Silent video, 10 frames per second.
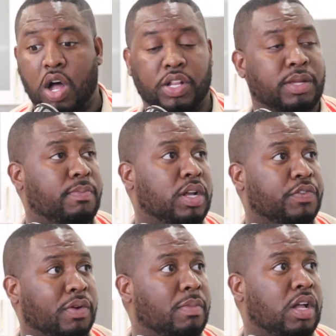all the
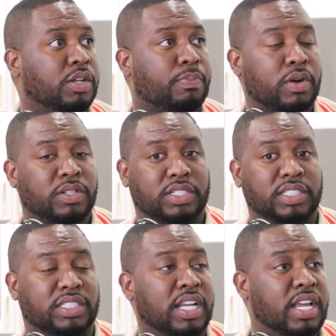money from all the
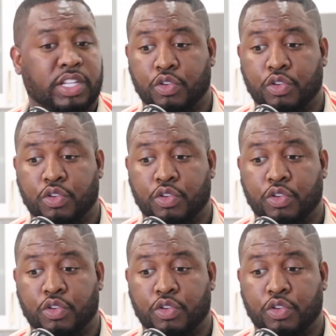persons,